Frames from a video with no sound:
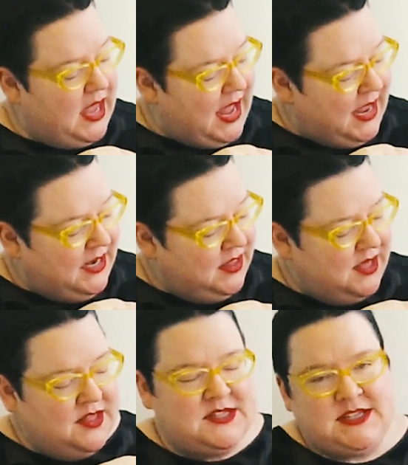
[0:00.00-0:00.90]

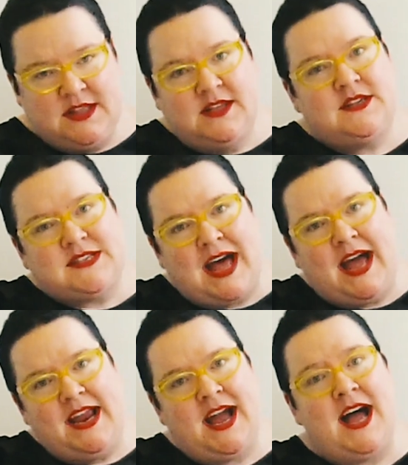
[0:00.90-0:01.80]
Anything that's in this
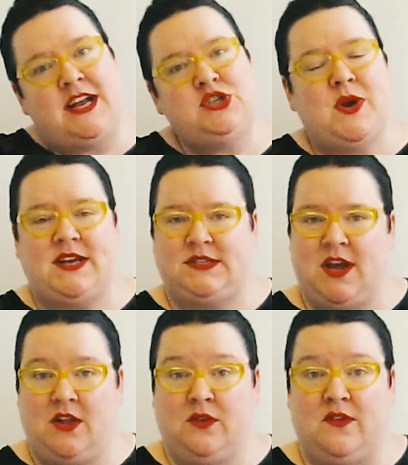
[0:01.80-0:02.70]
high contrast
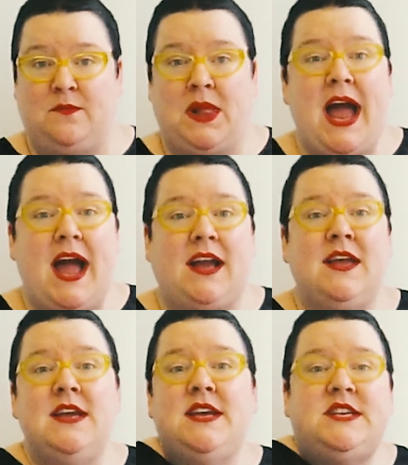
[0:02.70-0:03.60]
color of black
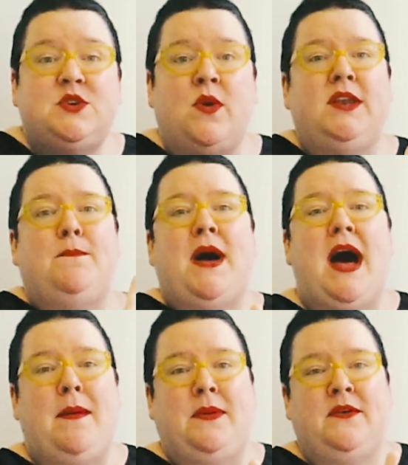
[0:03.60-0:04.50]
is going to
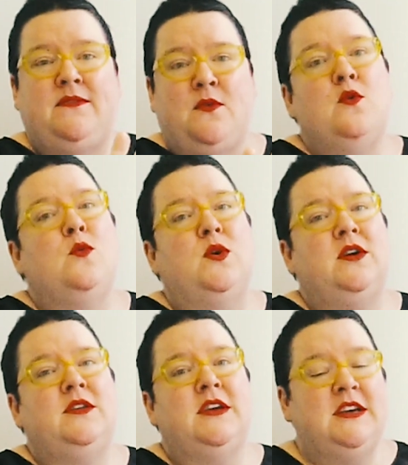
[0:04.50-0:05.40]
pop
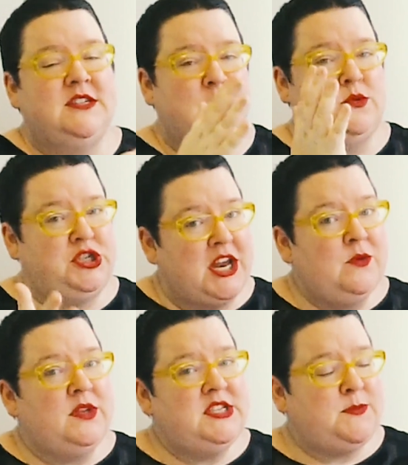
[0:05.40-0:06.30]
forward. So
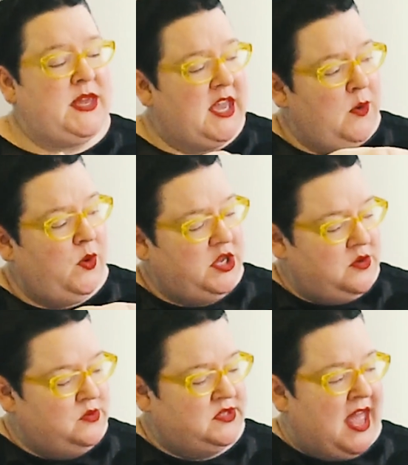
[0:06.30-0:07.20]
generally speaking, we
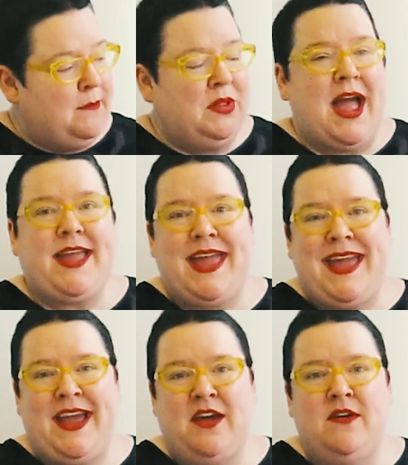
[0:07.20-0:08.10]
use that black
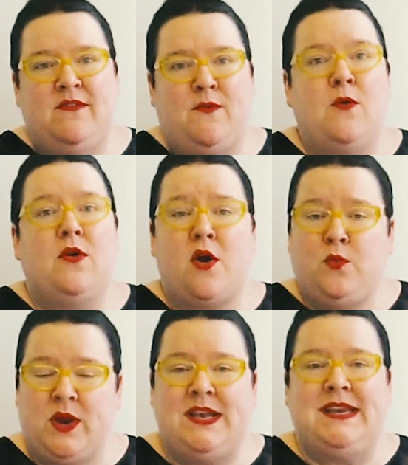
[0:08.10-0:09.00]
ink for our
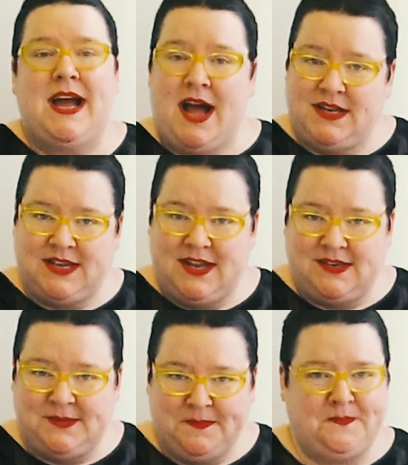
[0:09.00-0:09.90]
written content.